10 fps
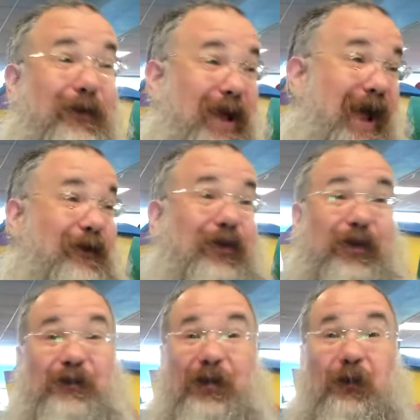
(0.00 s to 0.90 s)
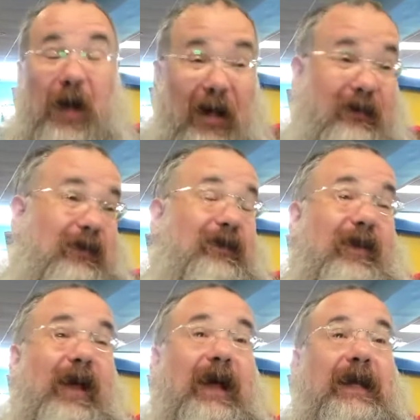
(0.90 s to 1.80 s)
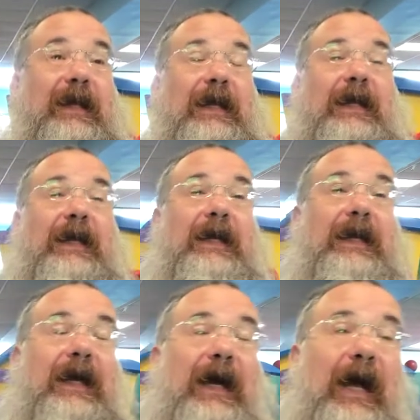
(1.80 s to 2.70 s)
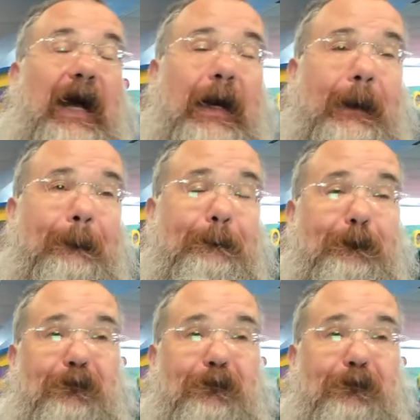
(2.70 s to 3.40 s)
that we have certain responses to that. Um,